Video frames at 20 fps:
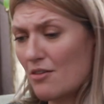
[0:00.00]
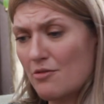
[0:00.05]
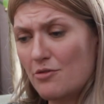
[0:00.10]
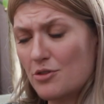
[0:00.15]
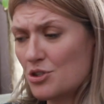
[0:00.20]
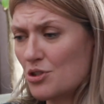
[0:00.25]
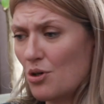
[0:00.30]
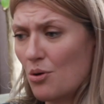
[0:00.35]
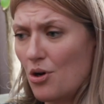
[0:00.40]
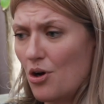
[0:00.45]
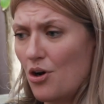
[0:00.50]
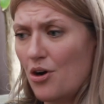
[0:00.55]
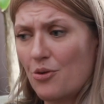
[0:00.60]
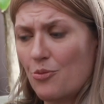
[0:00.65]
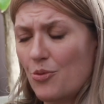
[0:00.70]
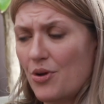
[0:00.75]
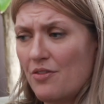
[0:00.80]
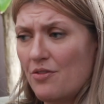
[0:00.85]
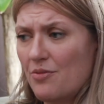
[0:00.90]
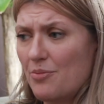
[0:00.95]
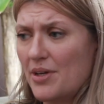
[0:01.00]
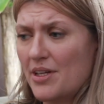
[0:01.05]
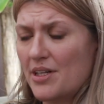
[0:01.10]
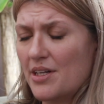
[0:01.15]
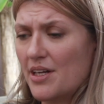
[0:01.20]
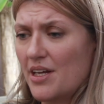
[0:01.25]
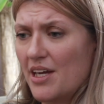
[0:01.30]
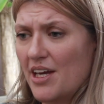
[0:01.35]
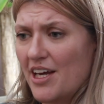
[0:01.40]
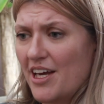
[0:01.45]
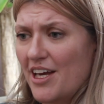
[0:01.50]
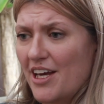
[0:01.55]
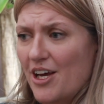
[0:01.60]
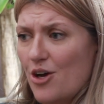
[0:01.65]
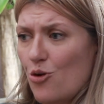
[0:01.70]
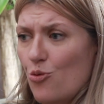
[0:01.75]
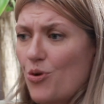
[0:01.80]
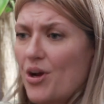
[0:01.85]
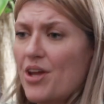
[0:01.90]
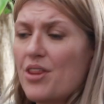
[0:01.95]
For so long,
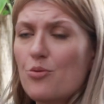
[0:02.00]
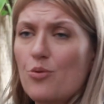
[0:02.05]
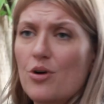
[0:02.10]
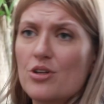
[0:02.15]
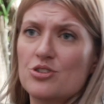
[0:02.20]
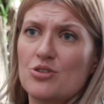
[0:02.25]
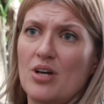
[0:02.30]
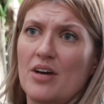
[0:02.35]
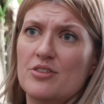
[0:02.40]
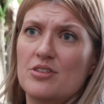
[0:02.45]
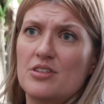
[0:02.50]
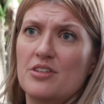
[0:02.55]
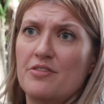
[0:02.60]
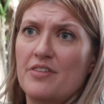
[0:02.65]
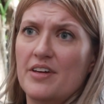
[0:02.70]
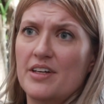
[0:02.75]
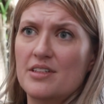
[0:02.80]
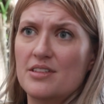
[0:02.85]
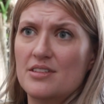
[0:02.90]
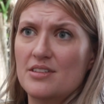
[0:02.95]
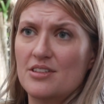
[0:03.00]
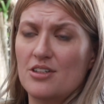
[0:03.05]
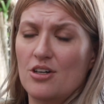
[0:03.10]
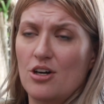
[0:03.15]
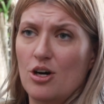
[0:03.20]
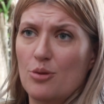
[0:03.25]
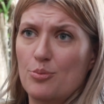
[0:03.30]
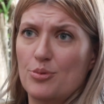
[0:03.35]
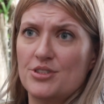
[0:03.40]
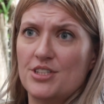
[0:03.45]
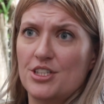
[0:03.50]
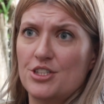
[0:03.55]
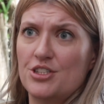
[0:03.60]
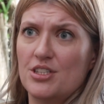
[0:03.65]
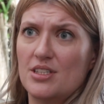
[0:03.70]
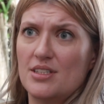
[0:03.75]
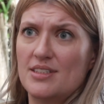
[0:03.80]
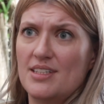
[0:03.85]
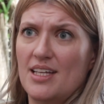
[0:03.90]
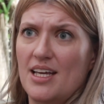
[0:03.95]
we're the ones who have to defend our
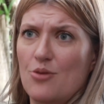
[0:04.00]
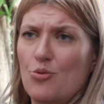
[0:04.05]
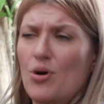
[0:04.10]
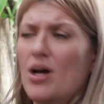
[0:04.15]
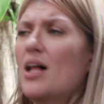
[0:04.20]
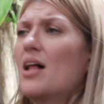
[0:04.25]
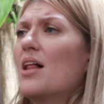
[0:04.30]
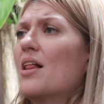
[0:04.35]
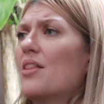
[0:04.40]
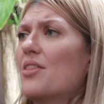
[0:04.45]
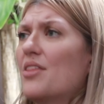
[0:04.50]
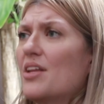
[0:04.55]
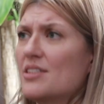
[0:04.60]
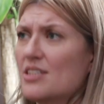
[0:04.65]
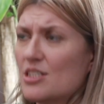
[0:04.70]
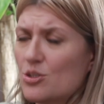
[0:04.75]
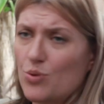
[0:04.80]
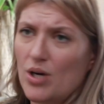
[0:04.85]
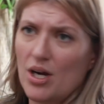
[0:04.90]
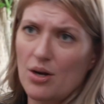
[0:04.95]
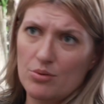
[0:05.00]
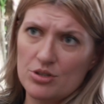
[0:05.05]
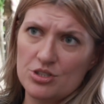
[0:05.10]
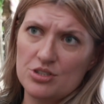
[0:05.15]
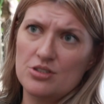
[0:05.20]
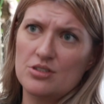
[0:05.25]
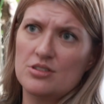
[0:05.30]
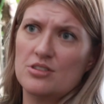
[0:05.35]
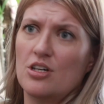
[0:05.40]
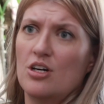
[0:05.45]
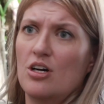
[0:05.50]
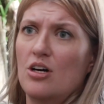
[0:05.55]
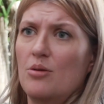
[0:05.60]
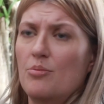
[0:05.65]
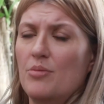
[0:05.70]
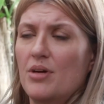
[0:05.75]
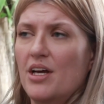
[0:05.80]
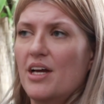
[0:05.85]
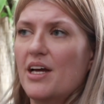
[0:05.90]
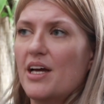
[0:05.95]
position and say, well, this is why we should
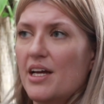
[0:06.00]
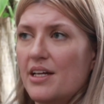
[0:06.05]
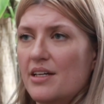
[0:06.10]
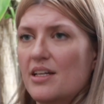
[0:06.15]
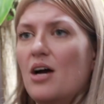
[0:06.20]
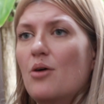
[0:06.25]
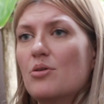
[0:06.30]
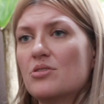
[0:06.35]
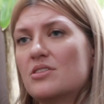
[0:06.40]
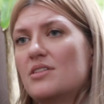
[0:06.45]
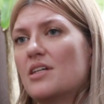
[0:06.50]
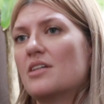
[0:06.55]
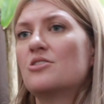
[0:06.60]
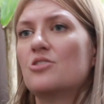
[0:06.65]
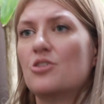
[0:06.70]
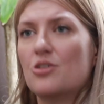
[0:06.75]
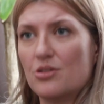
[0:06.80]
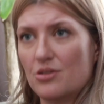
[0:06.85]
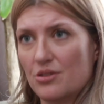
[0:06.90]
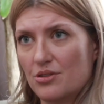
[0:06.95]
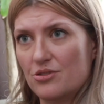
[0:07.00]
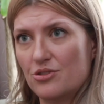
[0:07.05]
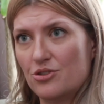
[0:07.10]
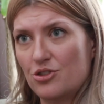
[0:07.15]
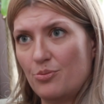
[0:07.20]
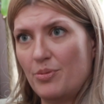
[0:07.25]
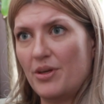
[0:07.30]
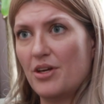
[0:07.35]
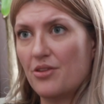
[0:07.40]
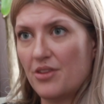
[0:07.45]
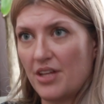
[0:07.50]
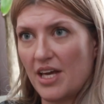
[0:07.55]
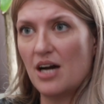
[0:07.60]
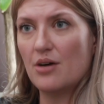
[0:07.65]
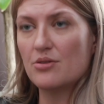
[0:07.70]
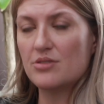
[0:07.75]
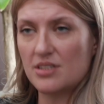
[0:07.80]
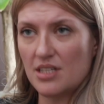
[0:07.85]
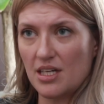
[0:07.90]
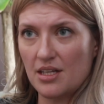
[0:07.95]
disarm. And now it's their turn to be on the
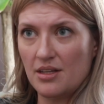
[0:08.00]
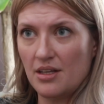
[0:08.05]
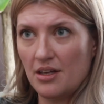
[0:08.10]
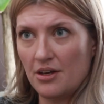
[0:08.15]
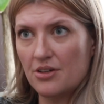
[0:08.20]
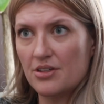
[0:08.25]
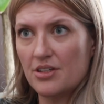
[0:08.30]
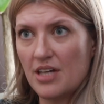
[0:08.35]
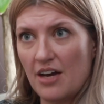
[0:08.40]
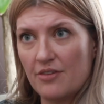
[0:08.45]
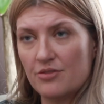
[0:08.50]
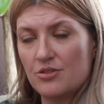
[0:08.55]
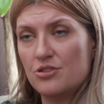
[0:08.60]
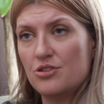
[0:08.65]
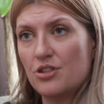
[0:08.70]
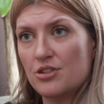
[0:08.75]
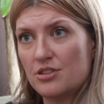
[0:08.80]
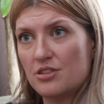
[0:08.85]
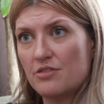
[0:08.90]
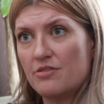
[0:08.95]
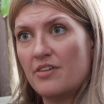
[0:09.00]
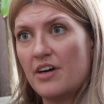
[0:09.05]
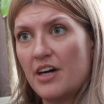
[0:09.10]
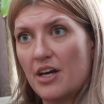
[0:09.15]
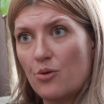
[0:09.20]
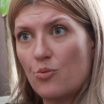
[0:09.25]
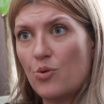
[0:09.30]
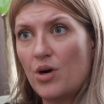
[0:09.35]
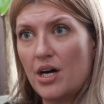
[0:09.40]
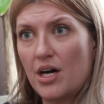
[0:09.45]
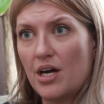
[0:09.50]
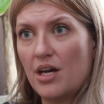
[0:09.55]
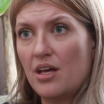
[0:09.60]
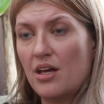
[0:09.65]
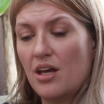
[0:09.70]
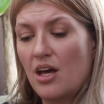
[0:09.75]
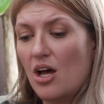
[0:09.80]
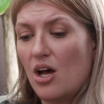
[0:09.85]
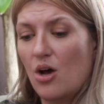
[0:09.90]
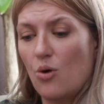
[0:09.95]
outside. They're going to have to justify
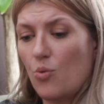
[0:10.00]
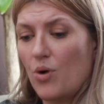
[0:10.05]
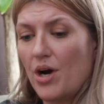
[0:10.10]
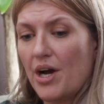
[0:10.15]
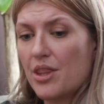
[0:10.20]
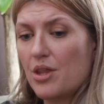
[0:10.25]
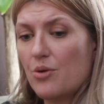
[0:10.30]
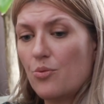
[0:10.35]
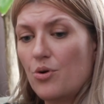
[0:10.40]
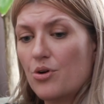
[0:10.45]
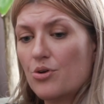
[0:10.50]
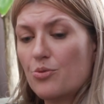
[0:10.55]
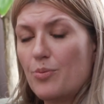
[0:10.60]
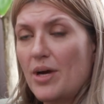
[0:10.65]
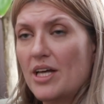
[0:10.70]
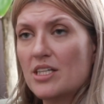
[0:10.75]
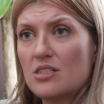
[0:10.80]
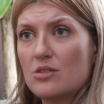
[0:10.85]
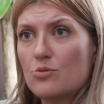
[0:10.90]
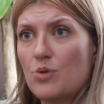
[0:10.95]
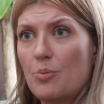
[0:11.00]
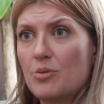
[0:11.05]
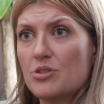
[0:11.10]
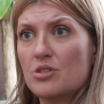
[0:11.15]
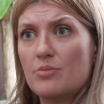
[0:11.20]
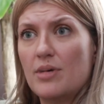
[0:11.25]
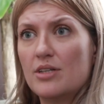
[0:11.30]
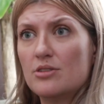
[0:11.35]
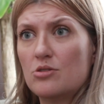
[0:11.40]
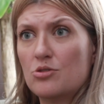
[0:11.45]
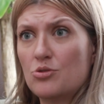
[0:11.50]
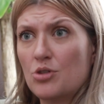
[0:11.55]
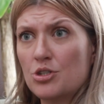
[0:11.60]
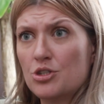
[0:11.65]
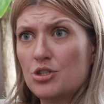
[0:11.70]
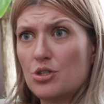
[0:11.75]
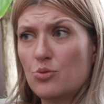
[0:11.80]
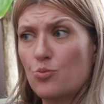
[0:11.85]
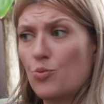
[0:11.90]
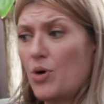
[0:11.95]
why they want weapons of mass
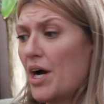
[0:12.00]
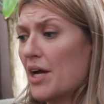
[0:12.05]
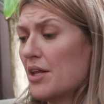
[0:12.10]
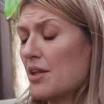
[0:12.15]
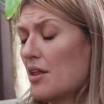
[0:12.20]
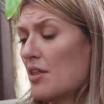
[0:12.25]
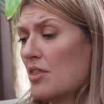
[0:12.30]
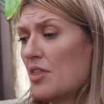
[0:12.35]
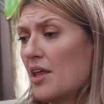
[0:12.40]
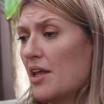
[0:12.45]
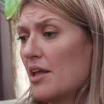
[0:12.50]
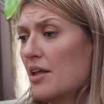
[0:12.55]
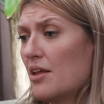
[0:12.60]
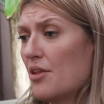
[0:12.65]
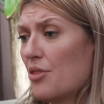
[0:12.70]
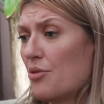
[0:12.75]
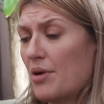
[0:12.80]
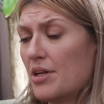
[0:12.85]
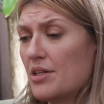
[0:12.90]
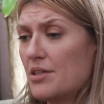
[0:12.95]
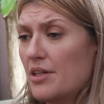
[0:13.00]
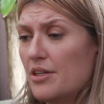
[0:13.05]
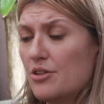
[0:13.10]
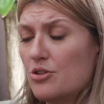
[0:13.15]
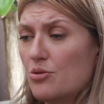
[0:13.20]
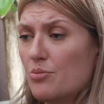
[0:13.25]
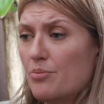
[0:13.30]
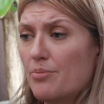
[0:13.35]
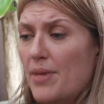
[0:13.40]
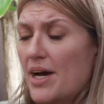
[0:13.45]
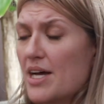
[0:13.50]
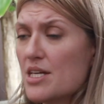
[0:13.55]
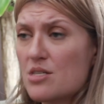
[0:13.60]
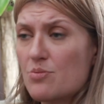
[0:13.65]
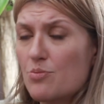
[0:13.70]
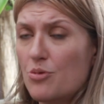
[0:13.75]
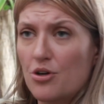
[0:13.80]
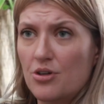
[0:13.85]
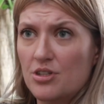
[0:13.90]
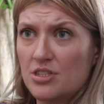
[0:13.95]
destruction, why they think threatening to
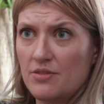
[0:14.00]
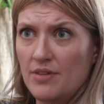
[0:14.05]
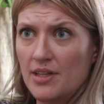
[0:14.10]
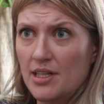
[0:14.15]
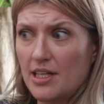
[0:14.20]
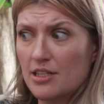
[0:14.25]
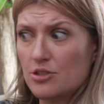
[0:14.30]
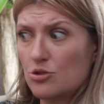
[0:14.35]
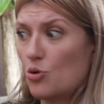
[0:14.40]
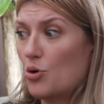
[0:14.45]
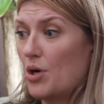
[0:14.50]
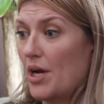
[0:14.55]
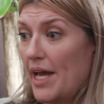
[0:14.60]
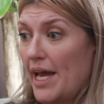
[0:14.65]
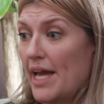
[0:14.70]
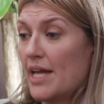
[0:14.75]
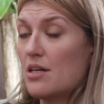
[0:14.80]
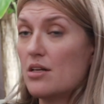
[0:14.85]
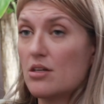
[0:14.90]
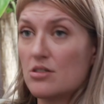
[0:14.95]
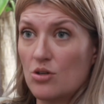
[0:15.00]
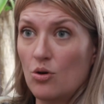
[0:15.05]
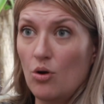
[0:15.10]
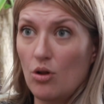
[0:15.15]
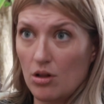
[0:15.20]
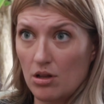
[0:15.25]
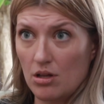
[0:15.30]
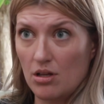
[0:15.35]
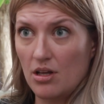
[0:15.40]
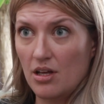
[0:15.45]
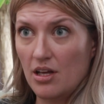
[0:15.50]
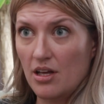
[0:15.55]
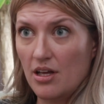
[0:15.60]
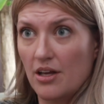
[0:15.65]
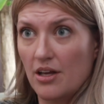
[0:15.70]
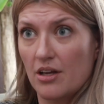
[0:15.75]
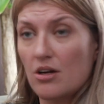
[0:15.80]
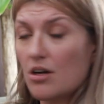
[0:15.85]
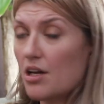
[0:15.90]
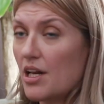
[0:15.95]
mass murder civilians or end us all,
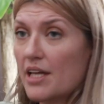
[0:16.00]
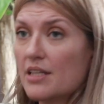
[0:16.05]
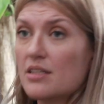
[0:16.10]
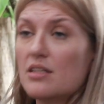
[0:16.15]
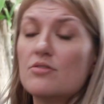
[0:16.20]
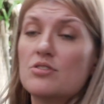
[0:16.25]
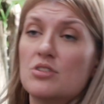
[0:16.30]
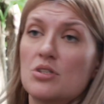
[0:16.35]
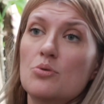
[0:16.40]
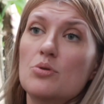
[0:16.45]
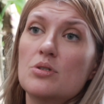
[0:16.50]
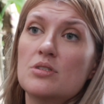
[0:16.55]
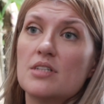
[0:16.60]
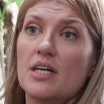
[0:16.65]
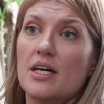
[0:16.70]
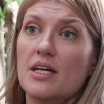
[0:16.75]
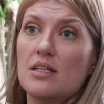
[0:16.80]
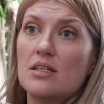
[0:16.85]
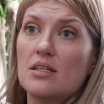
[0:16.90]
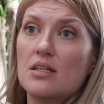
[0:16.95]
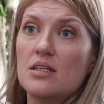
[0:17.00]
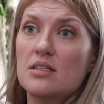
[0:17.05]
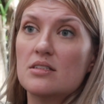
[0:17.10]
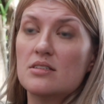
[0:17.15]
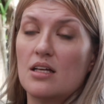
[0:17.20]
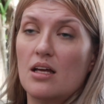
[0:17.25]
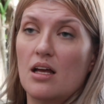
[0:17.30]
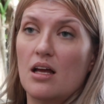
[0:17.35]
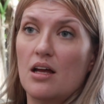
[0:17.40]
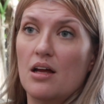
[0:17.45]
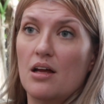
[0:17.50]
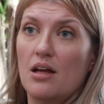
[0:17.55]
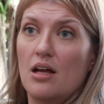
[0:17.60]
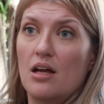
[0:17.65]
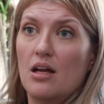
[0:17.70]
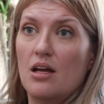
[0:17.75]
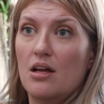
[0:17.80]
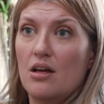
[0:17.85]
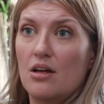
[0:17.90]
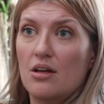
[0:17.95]
collective suicide, is a
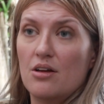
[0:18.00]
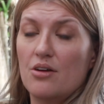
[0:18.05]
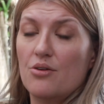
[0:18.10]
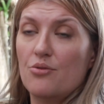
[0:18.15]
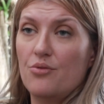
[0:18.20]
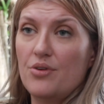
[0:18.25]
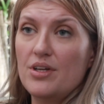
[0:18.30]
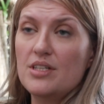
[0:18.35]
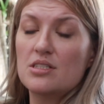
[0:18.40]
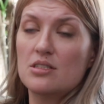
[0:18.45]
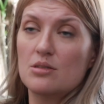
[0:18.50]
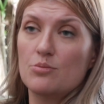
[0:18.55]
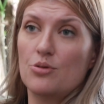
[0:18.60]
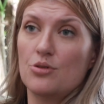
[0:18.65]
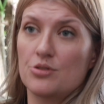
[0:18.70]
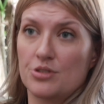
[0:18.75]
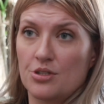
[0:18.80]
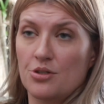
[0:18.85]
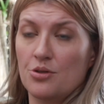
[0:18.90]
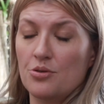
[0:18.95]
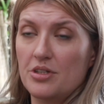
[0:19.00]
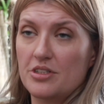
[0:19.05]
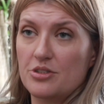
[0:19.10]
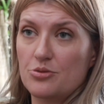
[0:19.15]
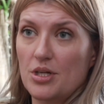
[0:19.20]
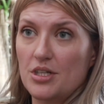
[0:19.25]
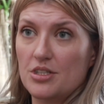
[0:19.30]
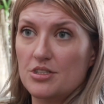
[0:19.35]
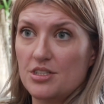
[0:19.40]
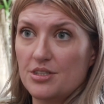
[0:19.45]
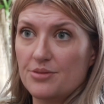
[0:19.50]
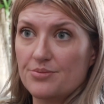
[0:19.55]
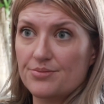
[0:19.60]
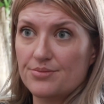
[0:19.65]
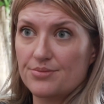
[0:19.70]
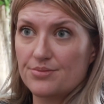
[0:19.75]
reasonable security strategy.